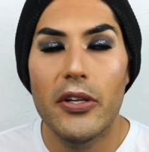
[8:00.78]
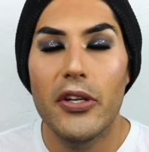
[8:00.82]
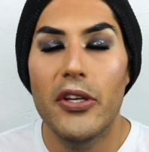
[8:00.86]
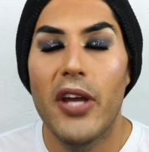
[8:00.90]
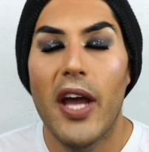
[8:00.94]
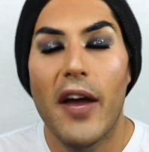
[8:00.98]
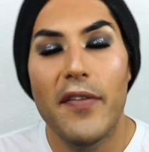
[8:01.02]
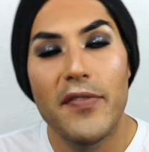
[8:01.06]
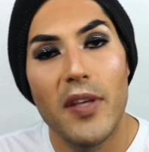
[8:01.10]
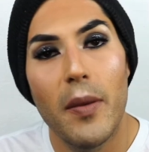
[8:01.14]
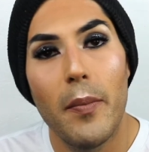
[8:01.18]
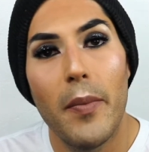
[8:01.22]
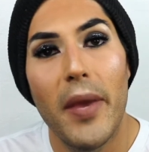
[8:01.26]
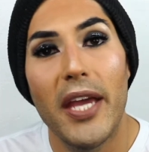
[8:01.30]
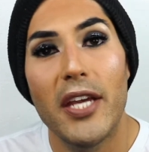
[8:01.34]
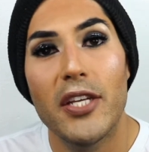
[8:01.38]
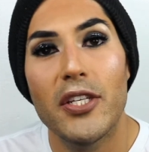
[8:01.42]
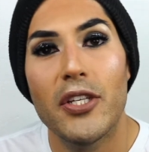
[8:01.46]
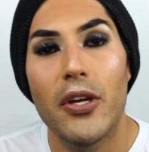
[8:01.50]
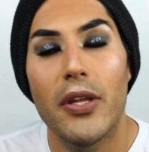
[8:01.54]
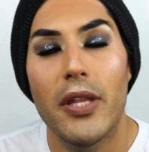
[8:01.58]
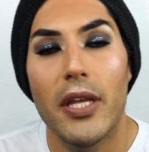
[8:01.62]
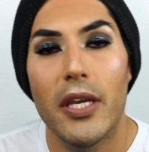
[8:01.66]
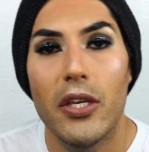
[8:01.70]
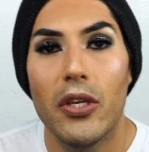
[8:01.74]
you have to make
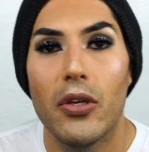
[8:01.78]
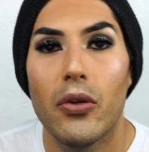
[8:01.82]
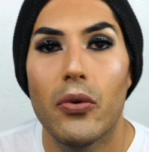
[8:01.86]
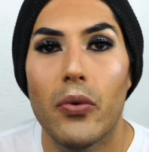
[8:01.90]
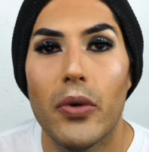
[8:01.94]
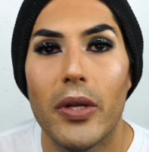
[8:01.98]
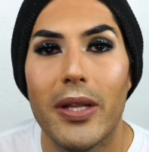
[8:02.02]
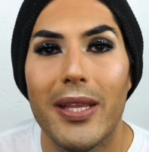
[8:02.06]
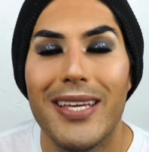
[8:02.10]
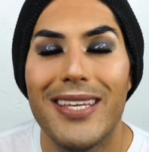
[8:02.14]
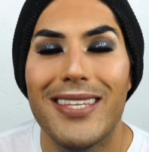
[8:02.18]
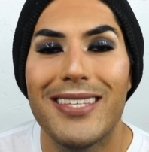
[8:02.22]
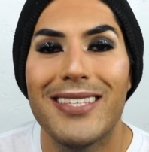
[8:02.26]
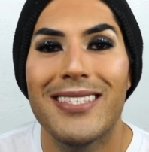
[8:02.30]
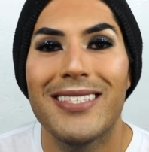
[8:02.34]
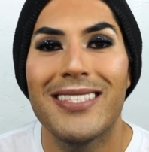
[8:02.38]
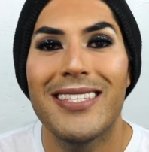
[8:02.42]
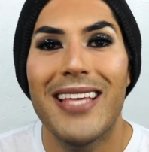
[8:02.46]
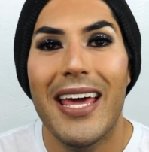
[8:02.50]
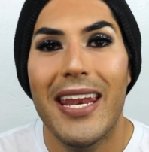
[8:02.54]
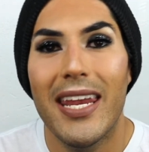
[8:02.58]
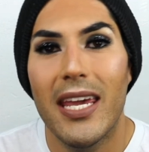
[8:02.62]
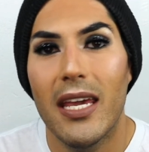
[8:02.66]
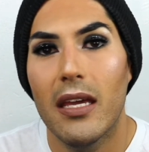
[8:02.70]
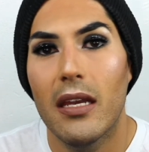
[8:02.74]
sure that you really
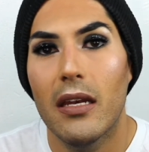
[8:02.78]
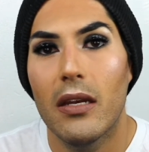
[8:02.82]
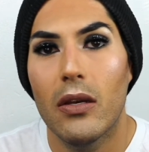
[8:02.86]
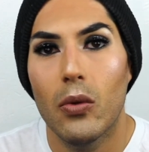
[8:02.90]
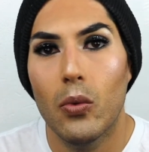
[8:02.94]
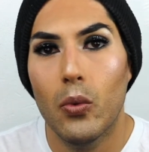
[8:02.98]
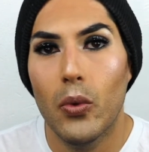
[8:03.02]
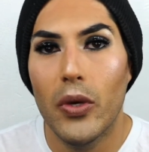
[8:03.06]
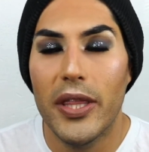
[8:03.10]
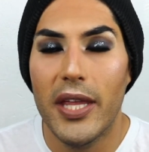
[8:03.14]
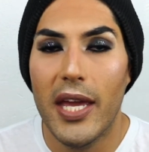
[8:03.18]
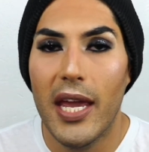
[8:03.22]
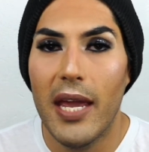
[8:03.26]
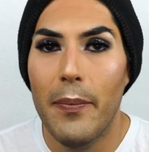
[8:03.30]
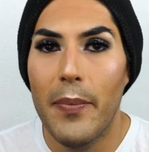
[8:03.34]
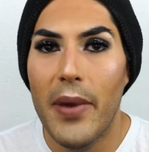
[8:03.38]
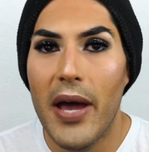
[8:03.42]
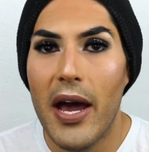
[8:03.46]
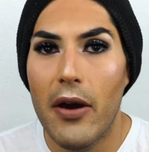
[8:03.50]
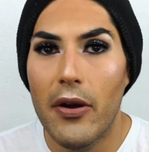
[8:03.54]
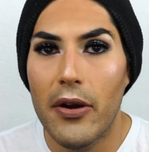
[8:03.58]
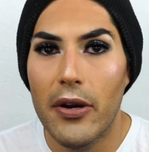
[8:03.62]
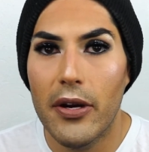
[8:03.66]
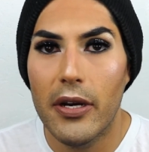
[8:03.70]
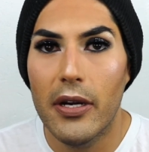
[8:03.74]
set it with a
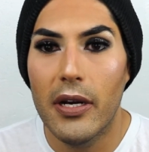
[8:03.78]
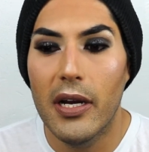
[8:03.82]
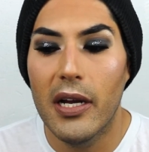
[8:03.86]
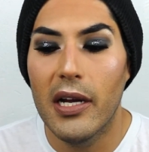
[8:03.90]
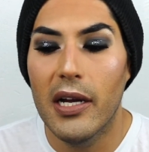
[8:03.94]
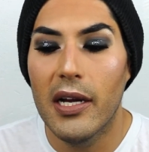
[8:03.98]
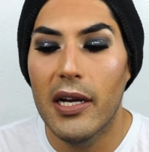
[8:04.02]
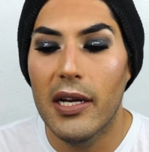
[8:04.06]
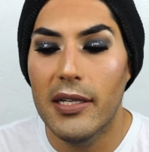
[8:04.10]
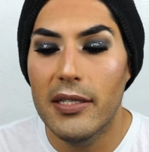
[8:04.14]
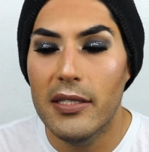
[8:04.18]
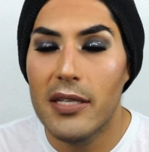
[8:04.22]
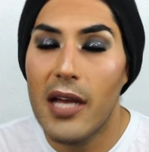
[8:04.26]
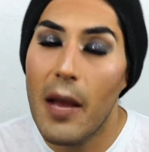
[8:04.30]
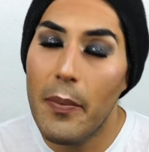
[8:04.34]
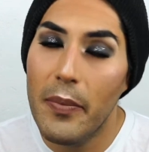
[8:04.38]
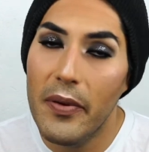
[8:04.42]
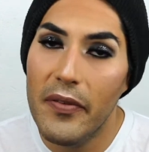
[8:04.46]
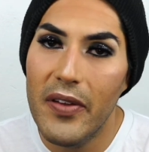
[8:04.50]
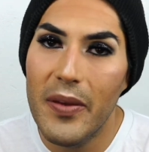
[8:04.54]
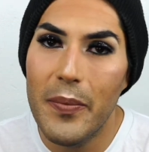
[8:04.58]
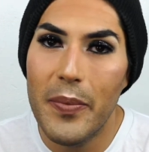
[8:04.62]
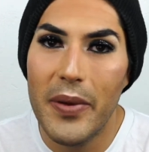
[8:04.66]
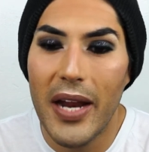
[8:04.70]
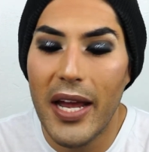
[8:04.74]
powder on top
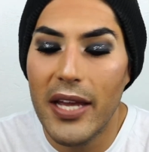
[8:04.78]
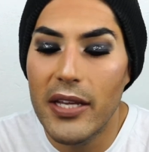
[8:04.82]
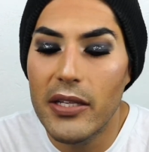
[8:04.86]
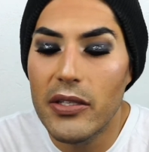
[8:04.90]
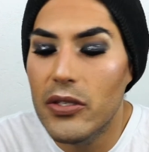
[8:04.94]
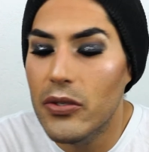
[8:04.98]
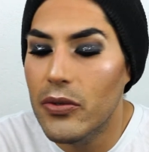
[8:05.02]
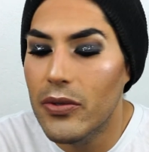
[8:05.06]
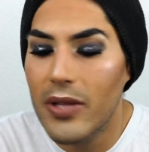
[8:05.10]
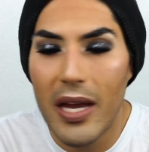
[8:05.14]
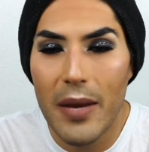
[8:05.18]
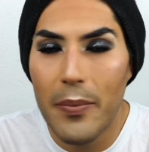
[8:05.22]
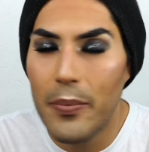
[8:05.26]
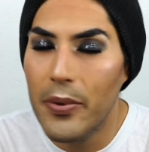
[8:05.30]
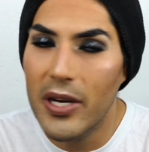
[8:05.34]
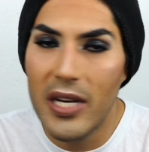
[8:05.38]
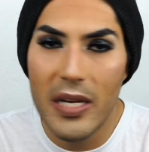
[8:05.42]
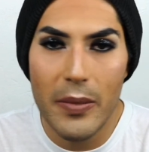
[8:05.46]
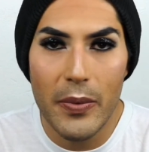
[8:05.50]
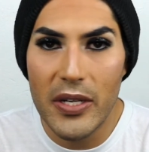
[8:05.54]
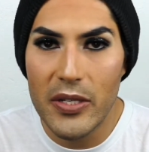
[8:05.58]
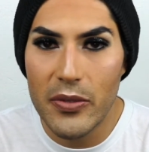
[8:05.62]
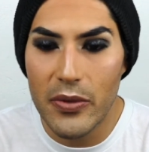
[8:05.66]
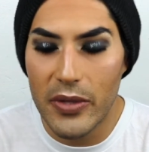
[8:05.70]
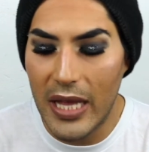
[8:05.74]
of it, but I do that
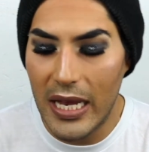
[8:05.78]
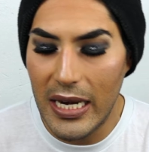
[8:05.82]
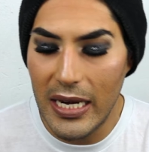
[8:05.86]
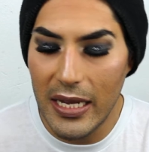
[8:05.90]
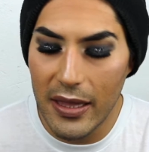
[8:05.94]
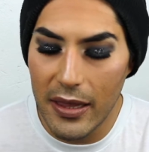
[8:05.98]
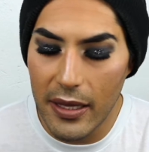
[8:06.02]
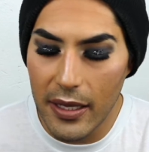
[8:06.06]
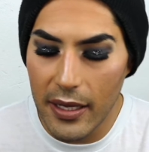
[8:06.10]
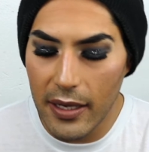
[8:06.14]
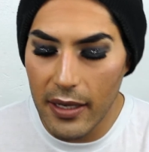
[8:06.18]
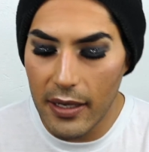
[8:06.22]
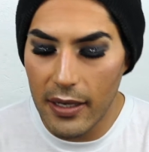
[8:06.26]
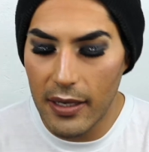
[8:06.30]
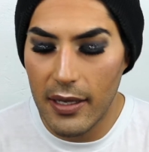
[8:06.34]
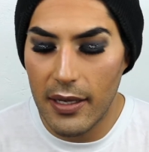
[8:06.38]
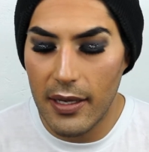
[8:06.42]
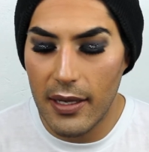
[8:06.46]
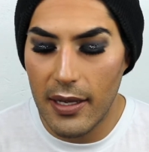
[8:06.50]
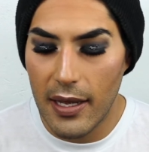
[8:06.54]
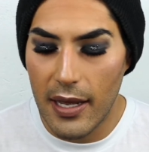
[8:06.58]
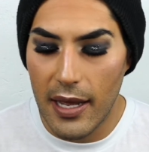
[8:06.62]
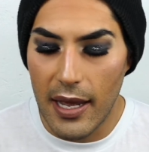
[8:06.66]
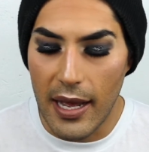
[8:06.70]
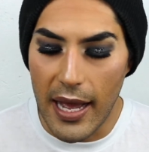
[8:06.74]
pretty much with anything.
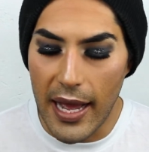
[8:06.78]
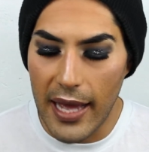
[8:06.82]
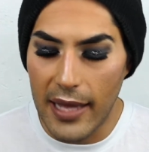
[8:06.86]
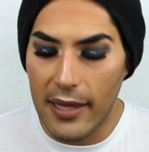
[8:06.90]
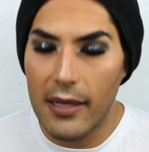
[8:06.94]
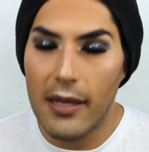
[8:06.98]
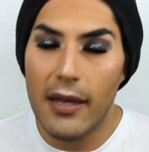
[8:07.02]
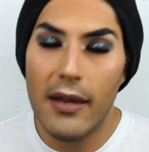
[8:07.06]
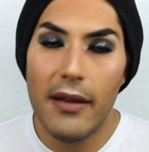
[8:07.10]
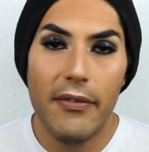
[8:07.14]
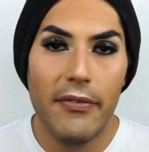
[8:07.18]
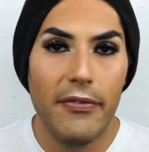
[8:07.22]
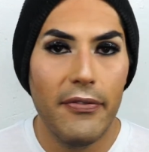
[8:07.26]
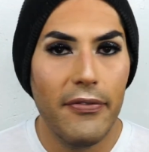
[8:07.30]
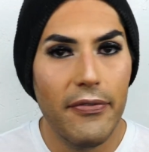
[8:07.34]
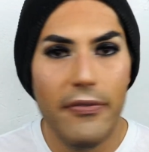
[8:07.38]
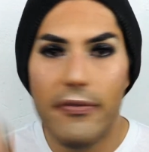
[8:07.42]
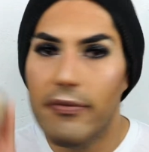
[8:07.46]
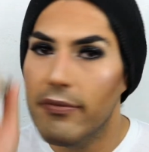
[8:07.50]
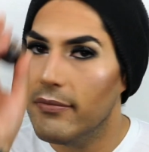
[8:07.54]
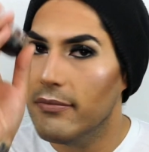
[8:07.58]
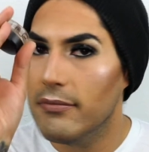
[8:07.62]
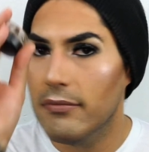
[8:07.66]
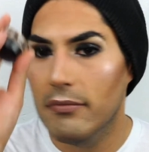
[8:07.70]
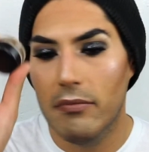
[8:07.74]
I
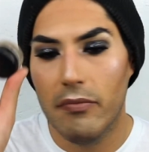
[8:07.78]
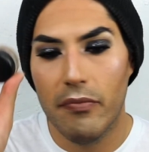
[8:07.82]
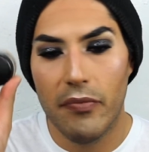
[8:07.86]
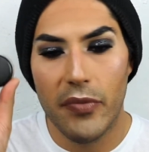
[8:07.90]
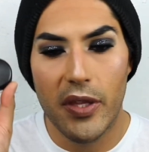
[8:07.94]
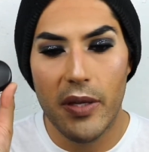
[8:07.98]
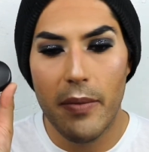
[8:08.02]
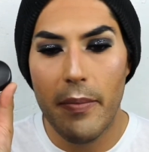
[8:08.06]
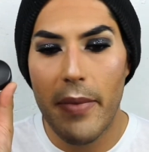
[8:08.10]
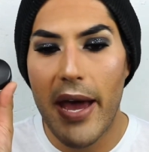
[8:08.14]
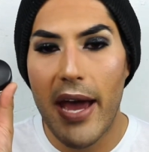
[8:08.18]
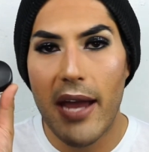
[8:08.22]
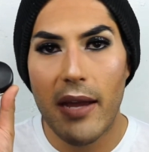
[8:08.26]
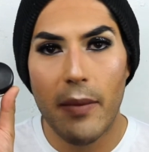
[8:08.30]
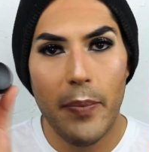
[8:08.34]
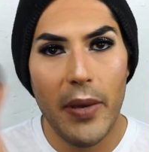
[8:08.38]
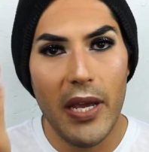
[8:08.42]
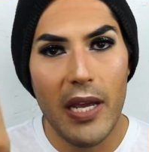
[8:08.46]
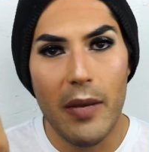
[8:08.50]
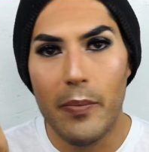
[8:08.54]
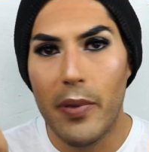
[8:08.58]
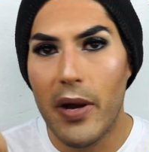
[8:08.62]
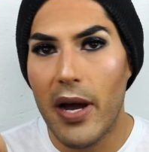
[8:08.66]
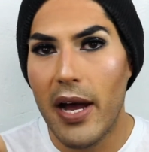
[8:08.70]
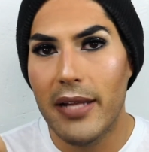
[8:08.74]
love the MAC
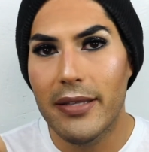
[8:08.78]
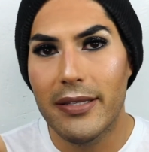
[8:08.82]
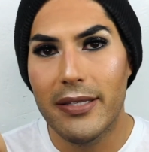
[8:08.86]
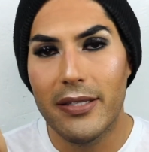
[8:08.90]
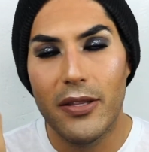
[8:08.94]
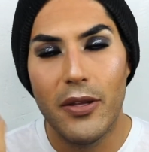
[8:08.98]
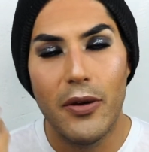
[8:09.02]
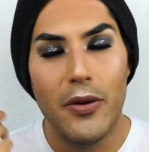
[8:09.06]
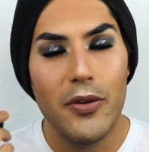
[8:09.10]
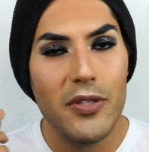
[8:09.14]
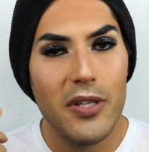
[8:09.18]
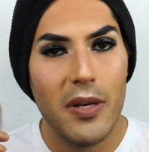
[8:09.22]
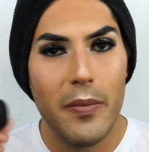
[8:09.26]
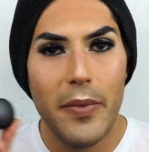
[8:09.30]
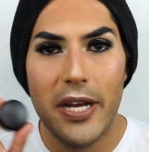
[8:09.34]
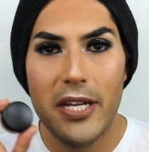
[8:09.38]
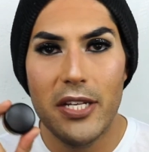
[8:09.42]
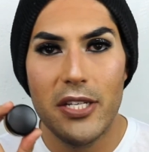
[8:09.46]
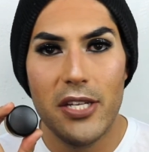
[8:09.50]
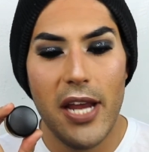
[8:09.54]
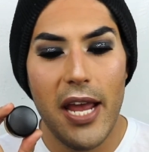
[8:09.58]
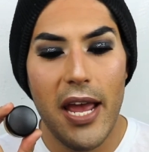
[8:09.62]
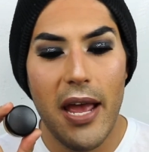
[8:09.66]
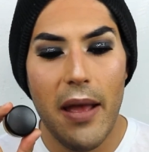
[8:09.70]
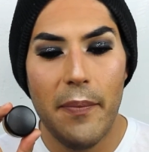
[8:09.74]
paint pots, those are my
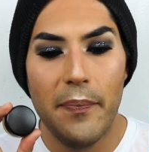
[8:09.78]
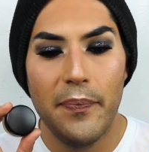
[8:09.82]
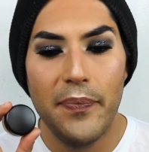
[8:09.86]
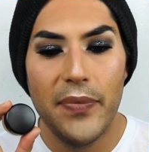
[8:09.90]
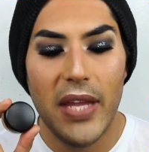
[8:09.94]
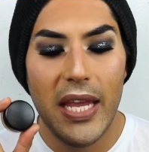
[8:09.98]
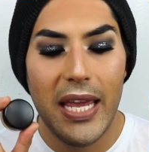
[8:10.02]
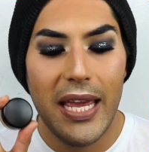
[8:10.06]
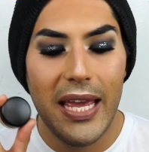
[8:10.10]
jam.